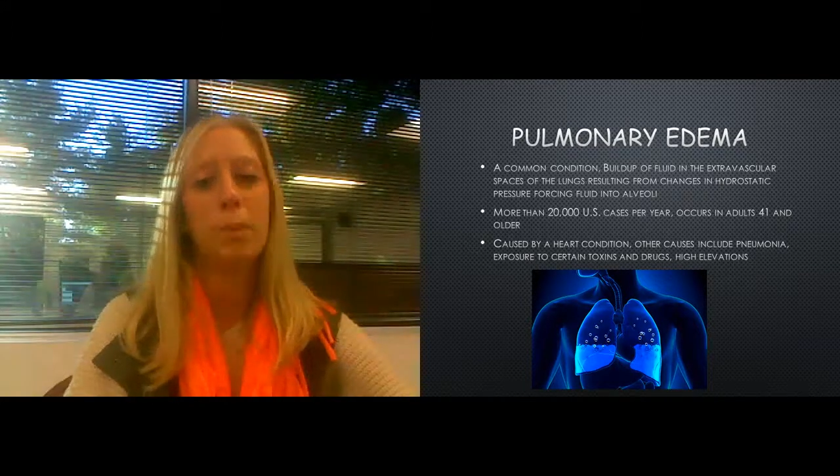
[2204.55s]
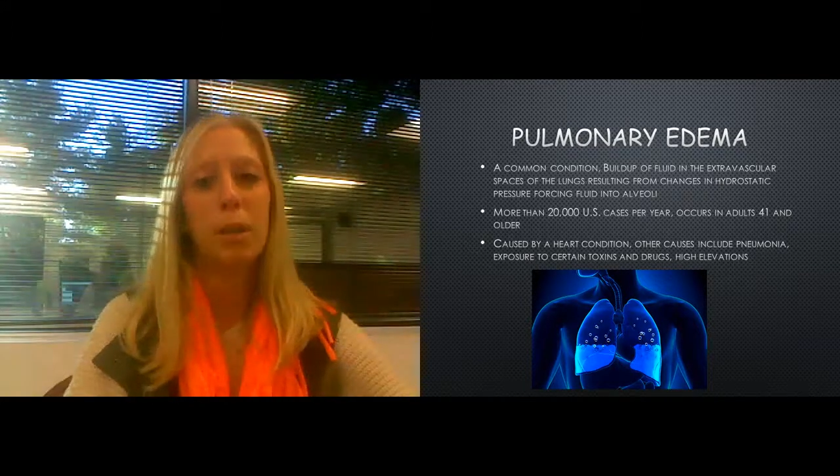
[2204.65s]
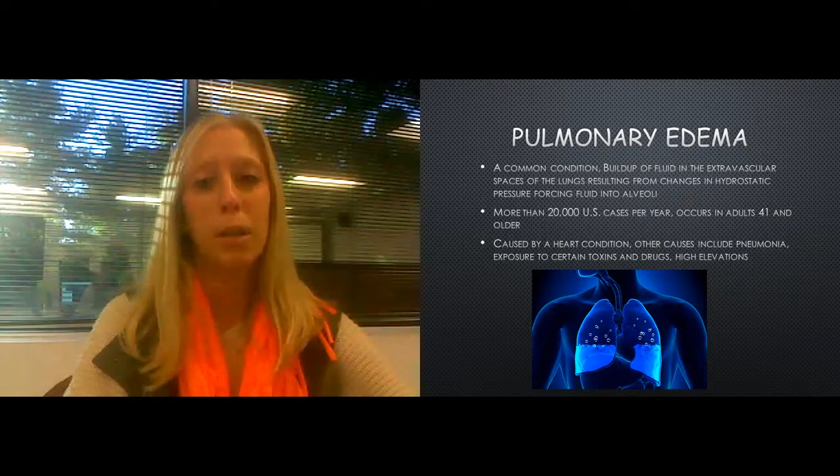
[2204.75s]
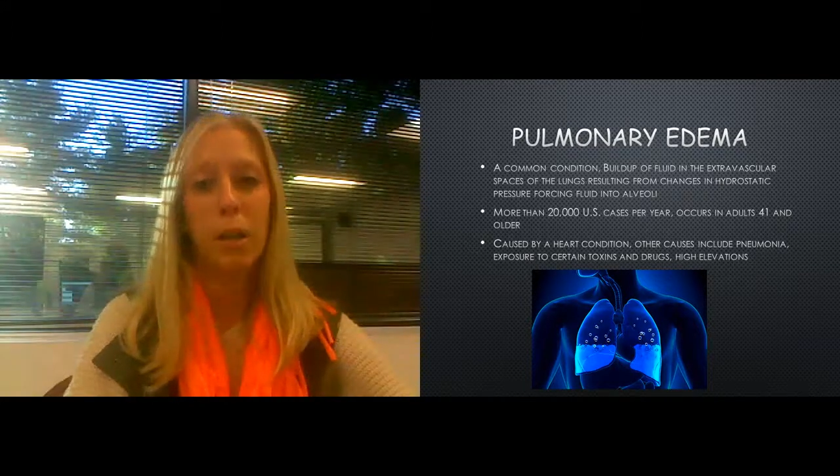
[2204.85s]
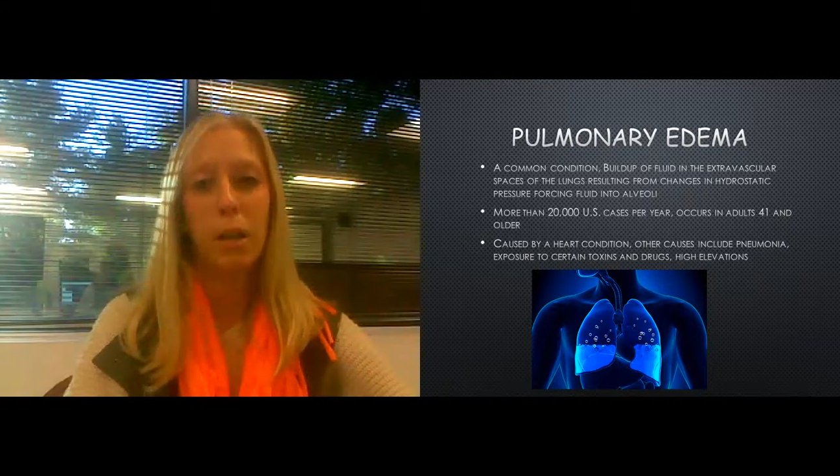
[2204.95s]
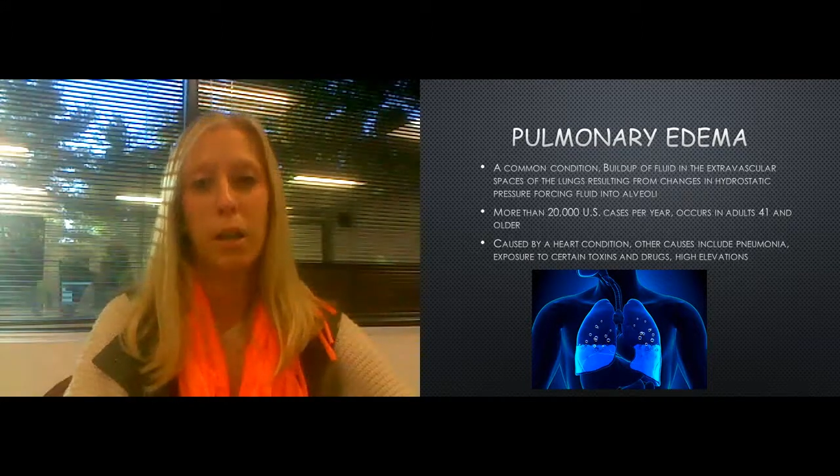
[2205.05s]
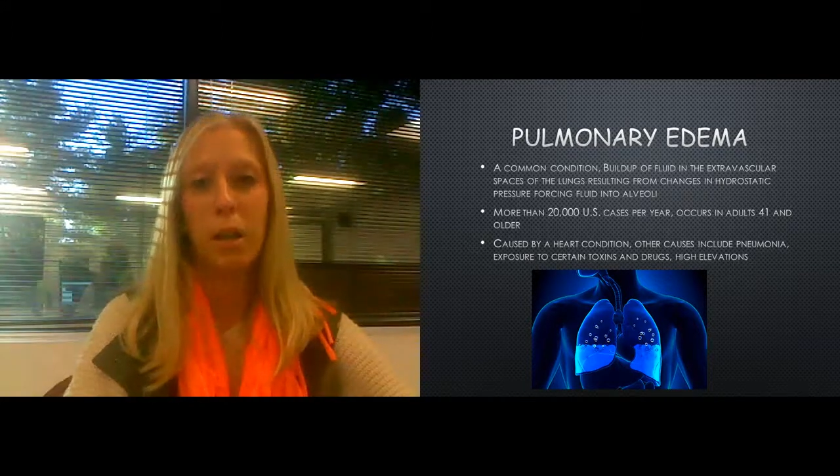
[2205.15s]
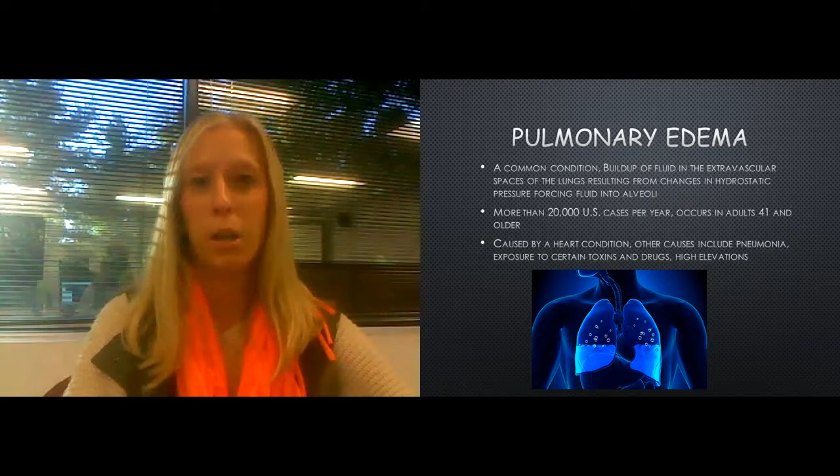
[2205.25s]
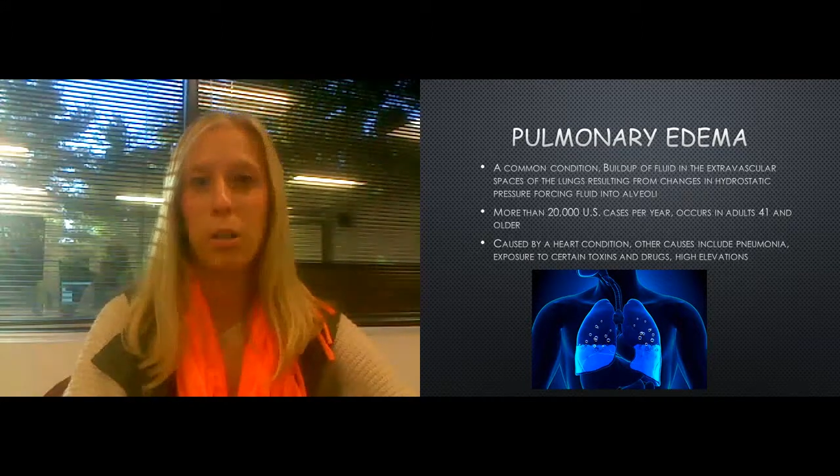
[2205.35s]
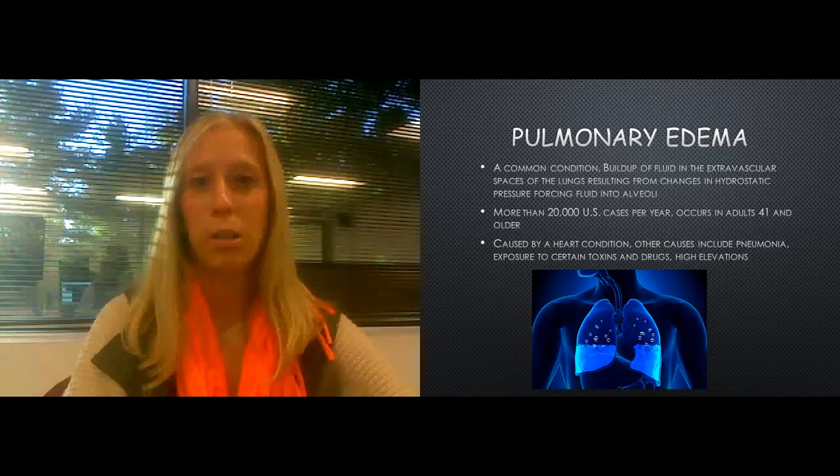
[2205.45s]
per year and
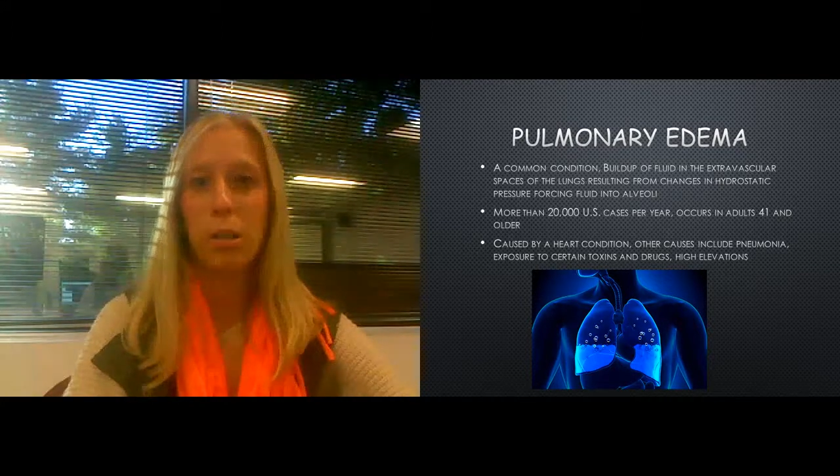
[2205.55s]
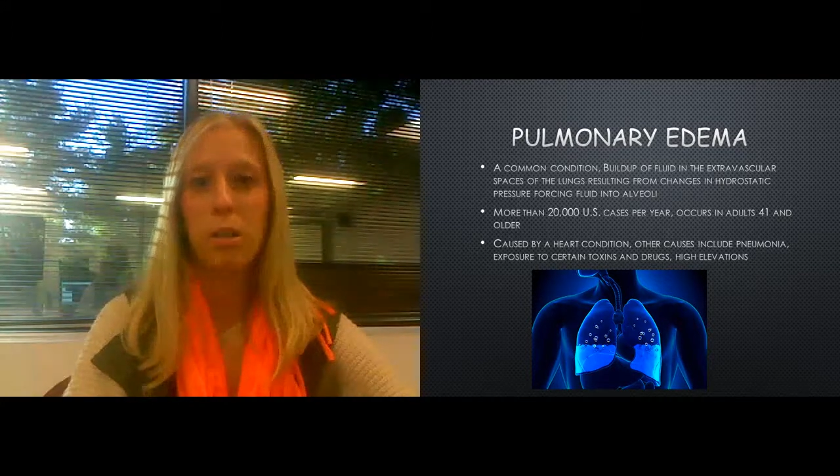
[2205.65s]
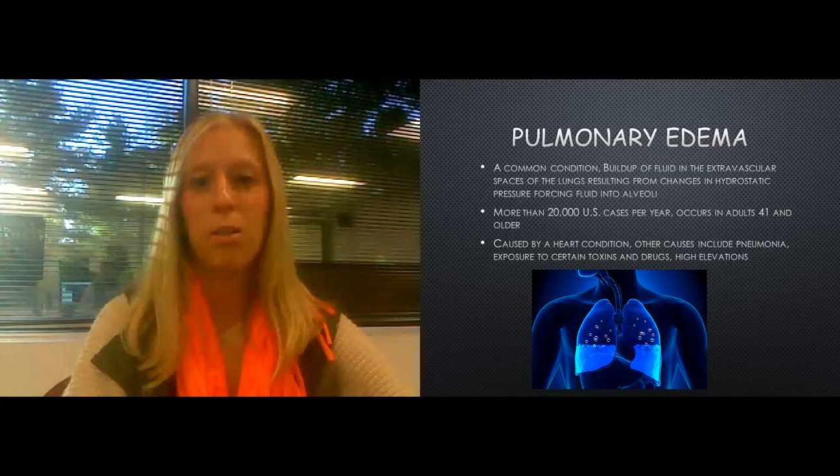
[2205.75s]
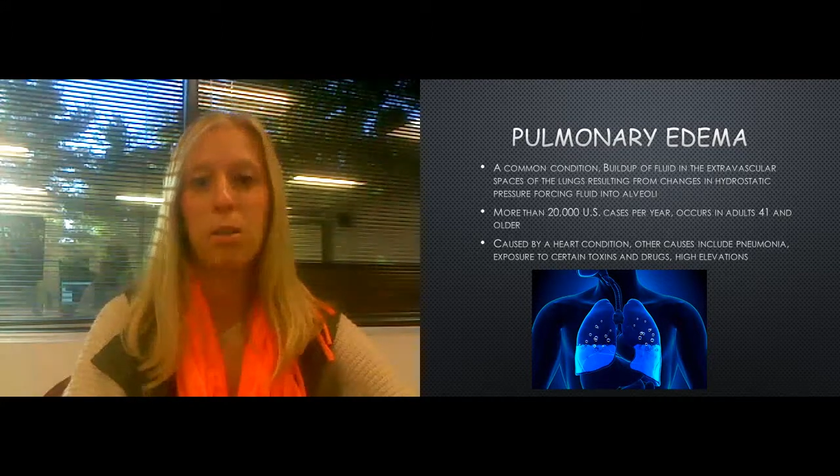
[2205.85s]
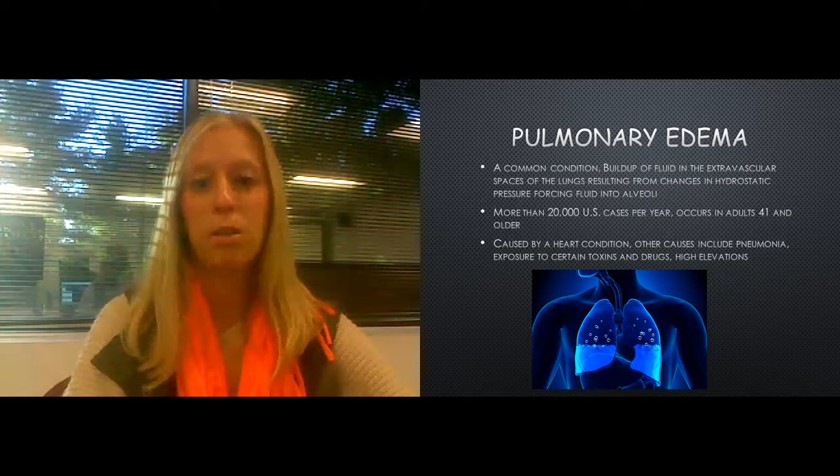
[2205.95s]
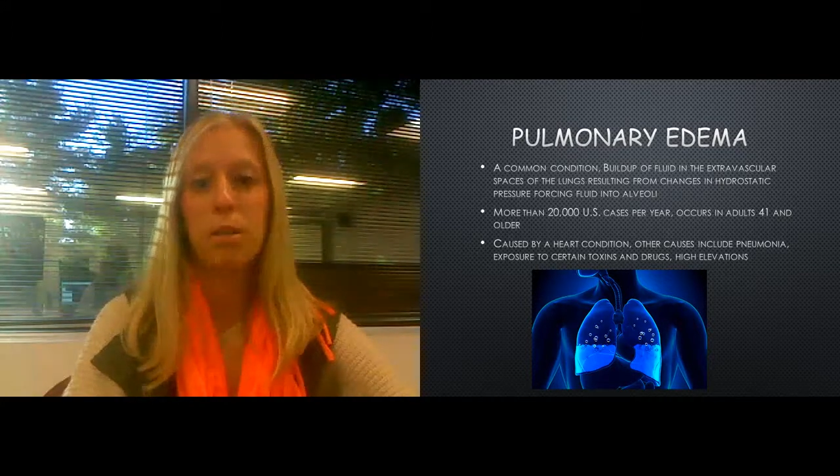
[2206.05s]
occurs in adults